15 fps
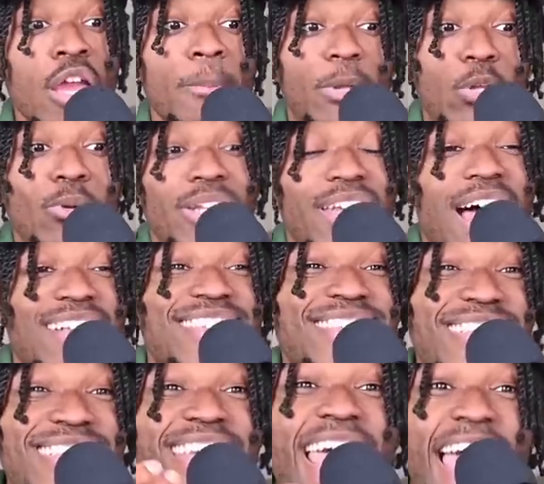But Luka Doncic is
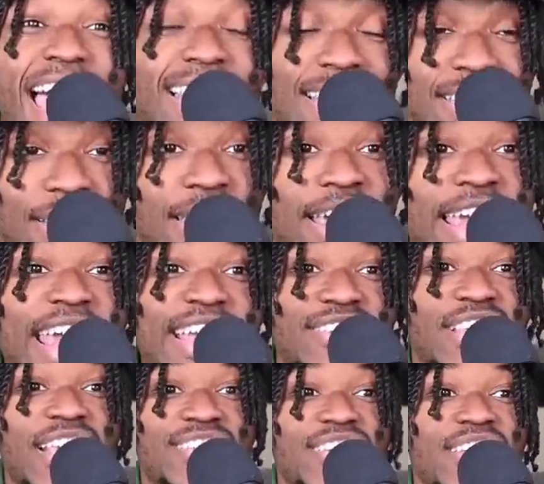a talent,
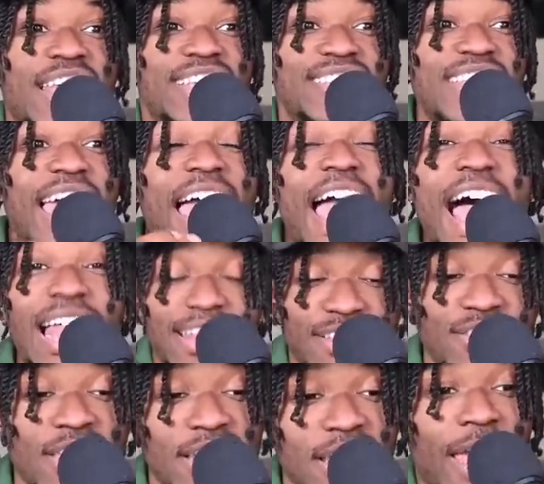is is an, is talented